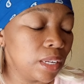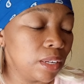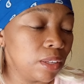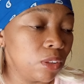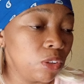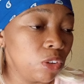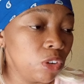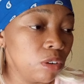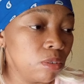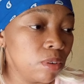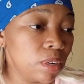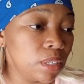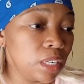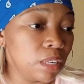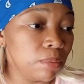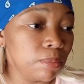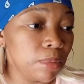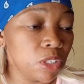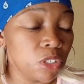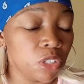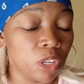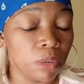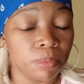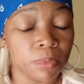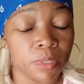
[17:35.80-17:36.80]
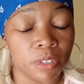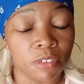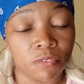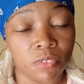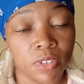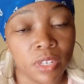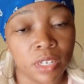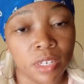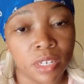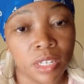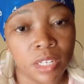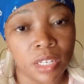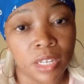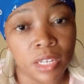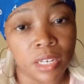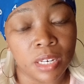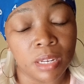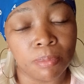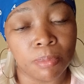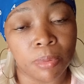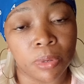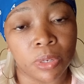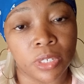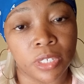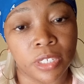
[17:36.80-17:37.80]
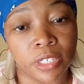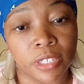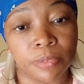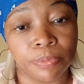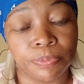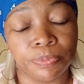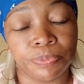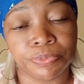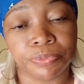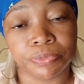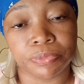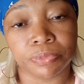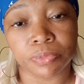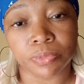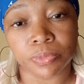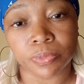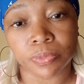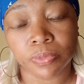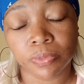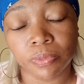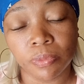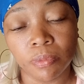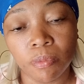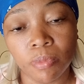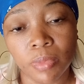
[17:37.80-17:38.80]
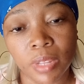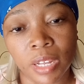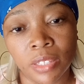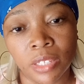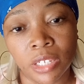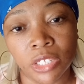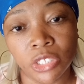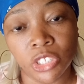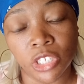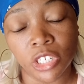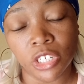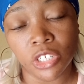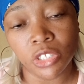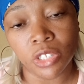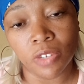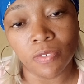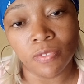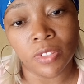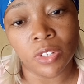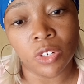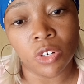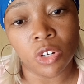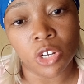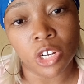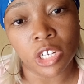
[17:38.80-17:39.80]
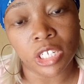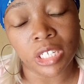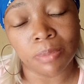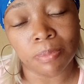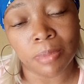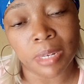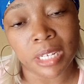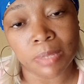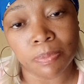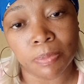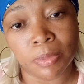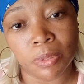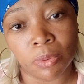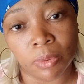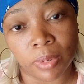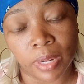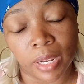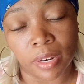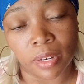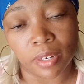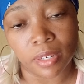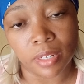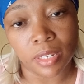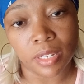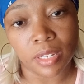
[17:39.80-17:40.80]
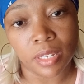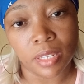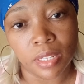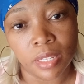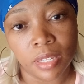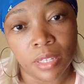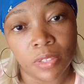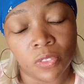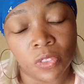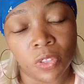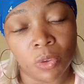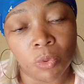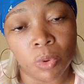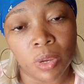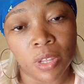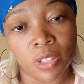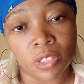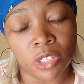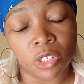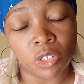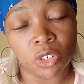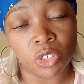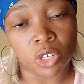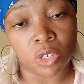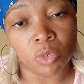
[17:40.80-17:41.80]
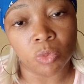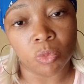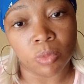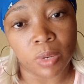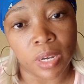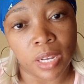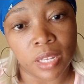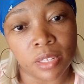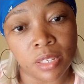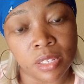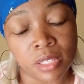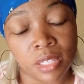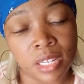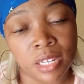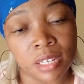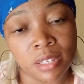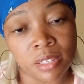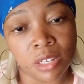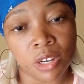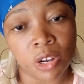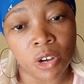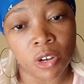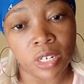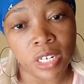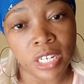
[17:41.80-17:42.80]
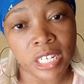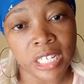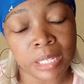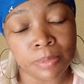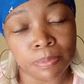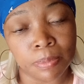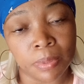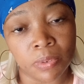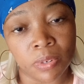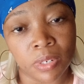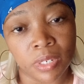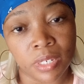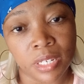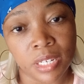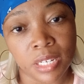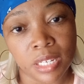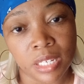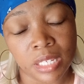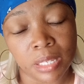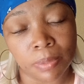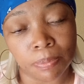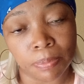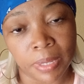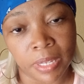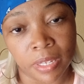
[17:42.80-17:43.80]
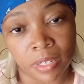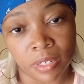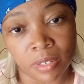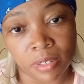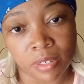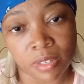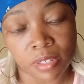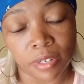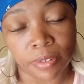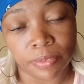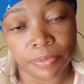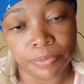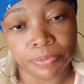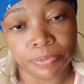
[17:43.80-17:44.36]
you know what? Let me stop defending anybody. The church of the Lord must be run the way the Lord wants. There's the Holy Spirit. He speaks.